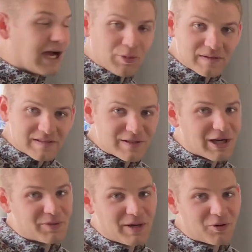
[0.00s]
I want to
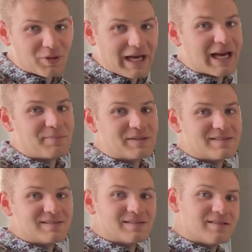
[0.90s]
talk about what
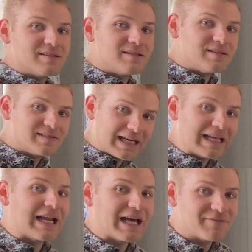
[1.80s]
happens in the
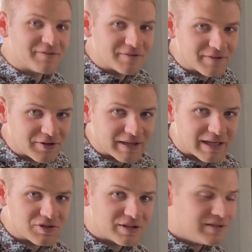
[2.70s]
second half of the
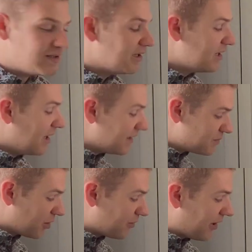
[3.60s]
variation. I
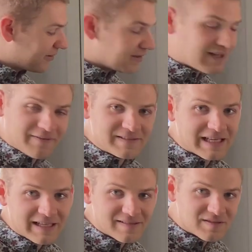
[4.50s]
spoke about how the left
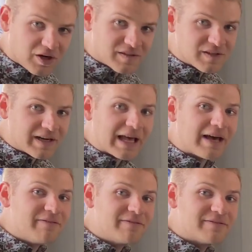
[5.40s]
hand starts on
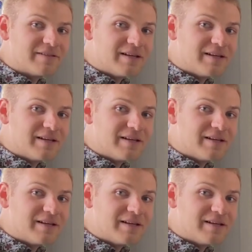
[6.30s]
F,